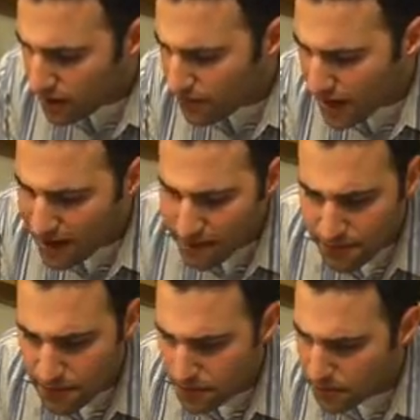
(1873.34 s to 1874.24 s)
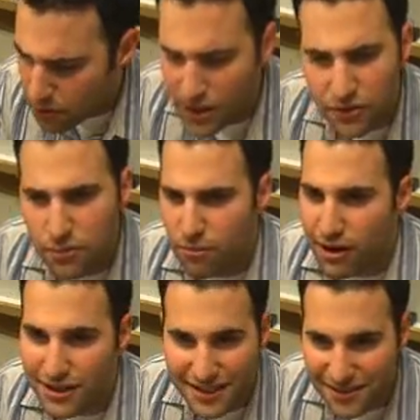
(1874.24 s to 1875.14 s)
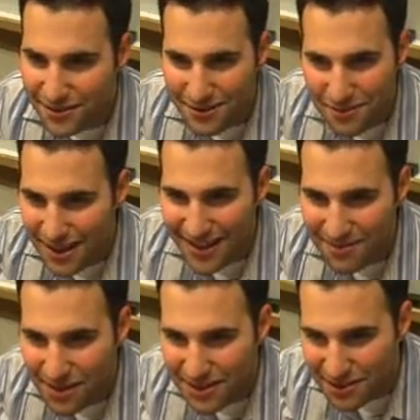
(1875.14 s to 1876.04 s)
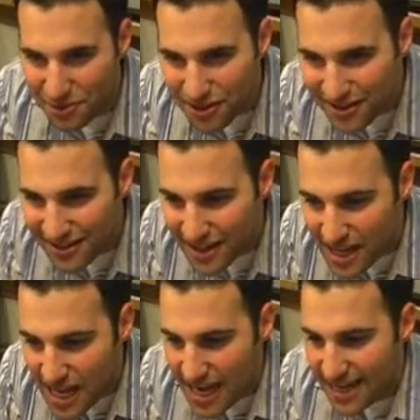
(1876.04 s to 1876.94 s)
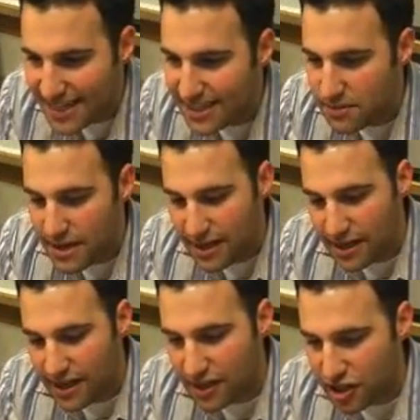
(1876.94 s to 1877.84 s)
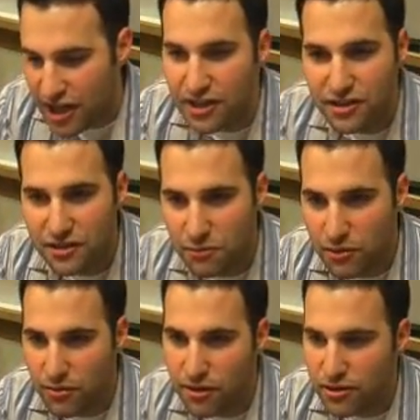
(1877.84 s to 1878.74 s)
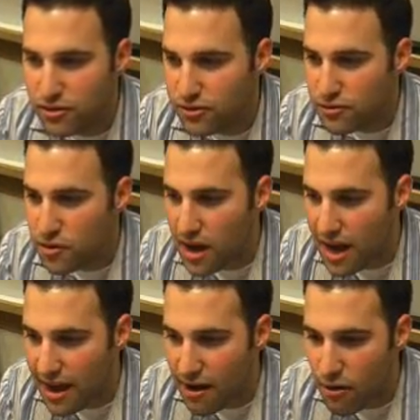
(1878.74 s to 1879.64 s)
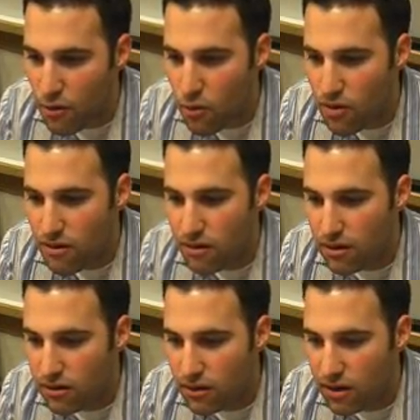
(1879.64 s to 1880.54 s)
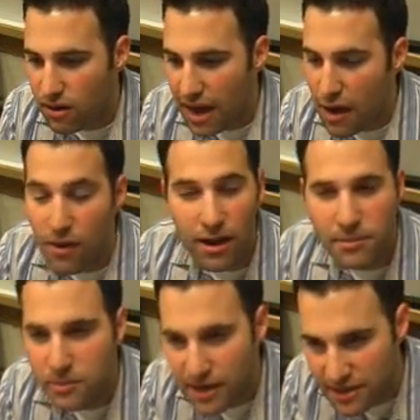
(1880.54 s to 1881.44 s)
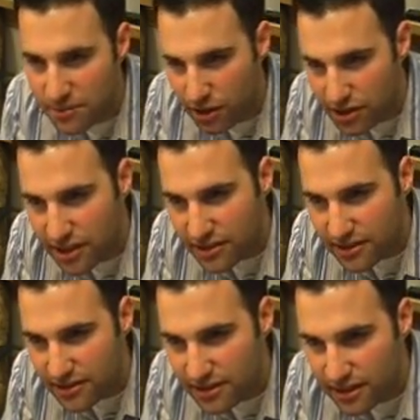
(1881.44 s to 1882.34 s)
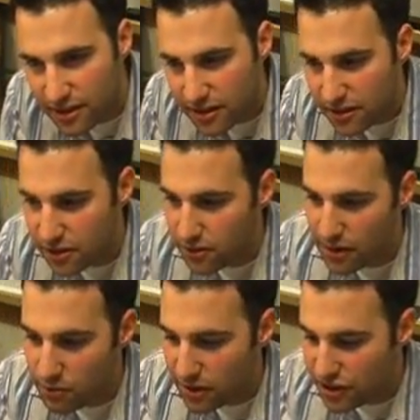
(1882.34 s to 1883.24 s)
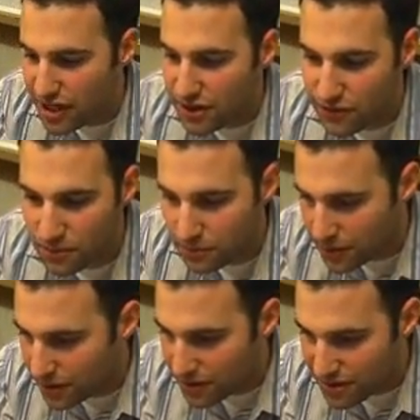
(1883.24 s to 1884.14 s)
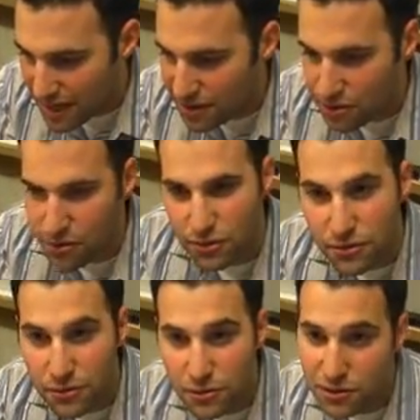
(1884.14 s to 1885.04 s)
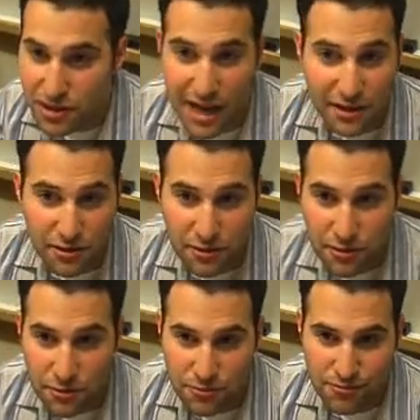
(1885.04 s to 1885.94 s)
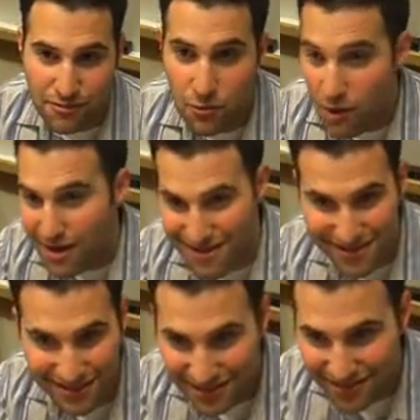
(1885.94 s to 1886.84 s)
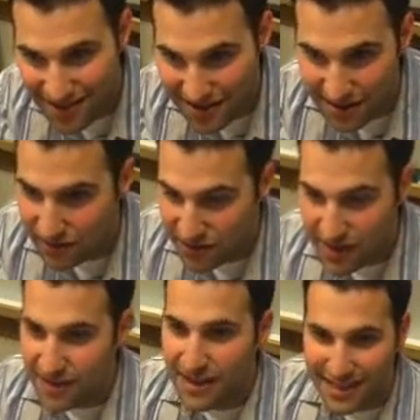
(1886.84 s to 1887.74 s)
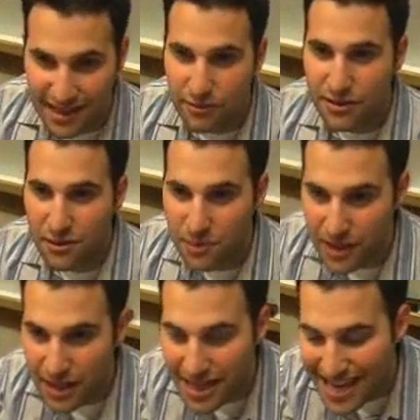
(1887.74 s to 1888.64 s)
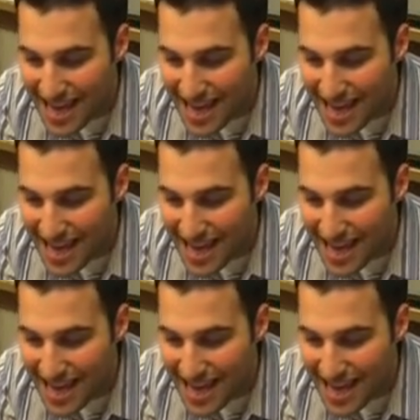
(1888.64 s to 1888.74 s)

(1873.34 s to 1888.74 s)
if I have 32 projects, you know, in my solution, and I need to make a change with regards to how I optimize these projects, you know, I want to change from /02 to /01, right? I've decided that's how it's going to be.